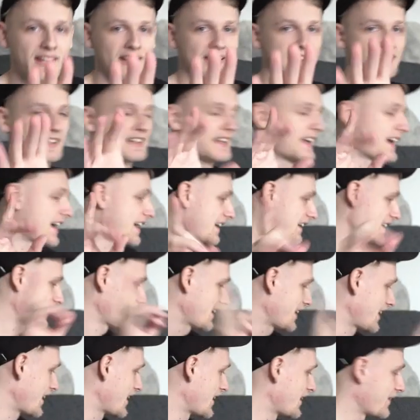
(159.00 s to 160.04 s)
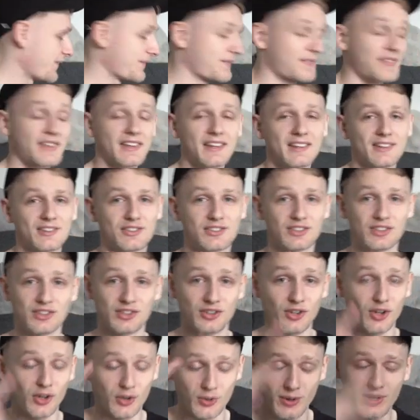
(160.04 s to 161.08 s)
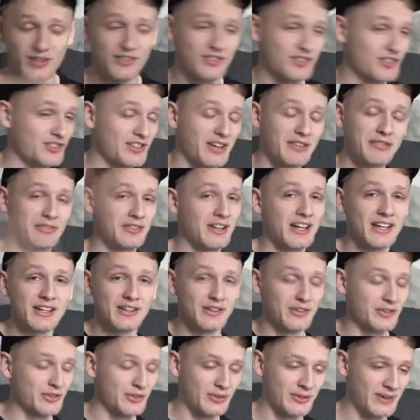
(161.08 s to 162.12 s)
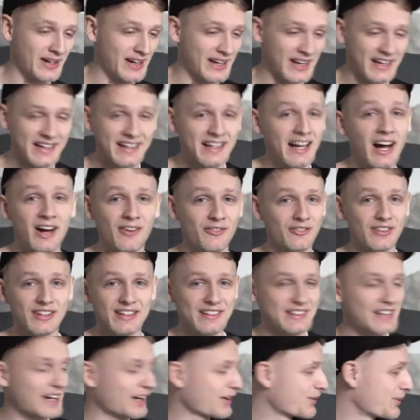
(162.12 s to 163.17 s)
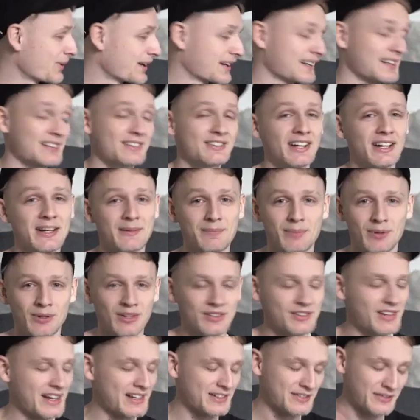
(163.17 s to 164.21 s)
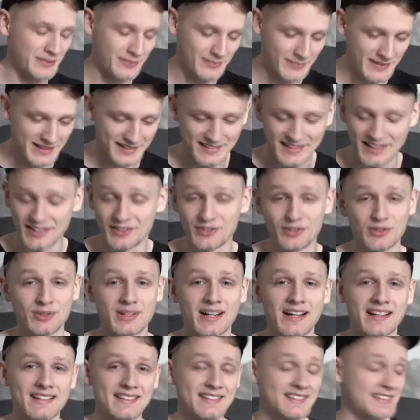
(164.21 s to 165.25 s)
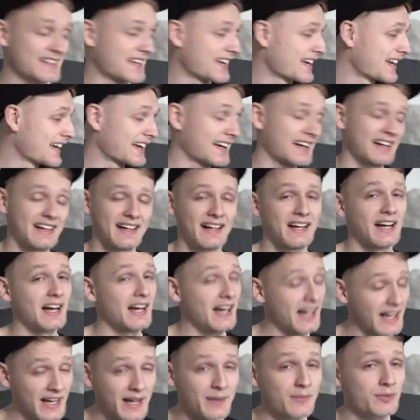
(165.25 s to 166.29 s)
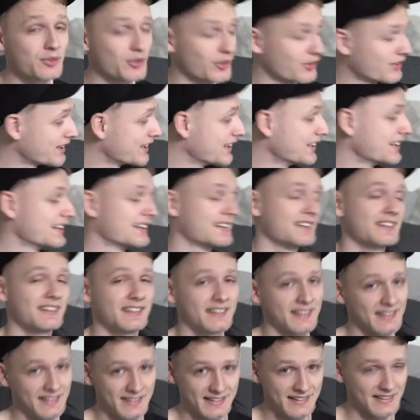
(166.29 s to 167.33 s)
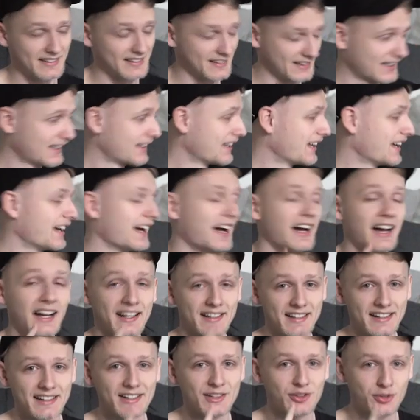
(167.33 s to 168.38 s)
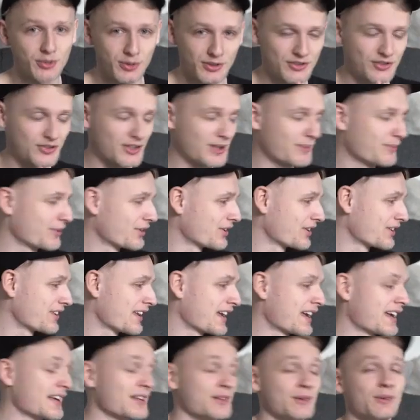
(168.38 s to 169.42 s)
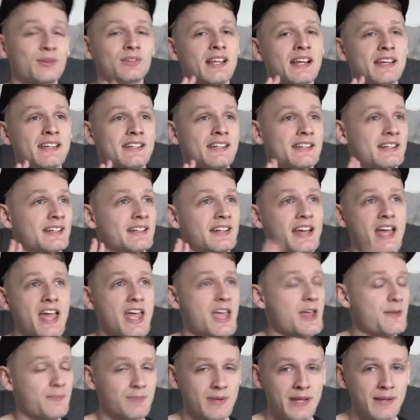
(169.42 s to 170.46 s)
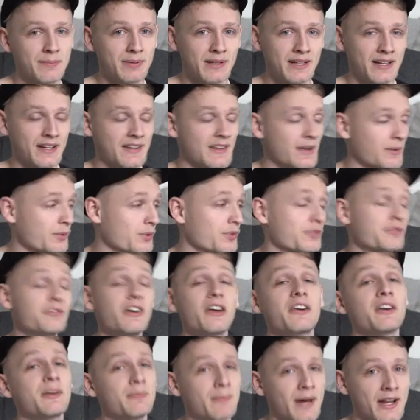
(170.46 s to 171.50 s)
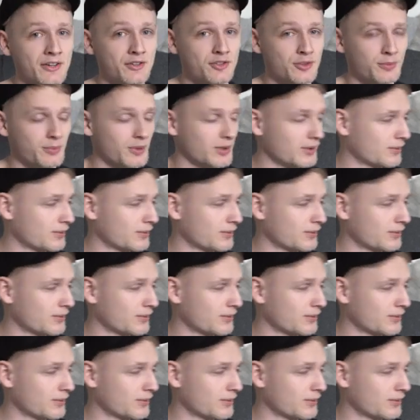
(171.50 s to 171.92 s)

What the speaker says: yeah, your questions are flying through and I can't read that quickly, so I apologise if I miss things you guys say. I am sorry. I did a Twitch stream the other day and there was like 8 people in and that was very manageable.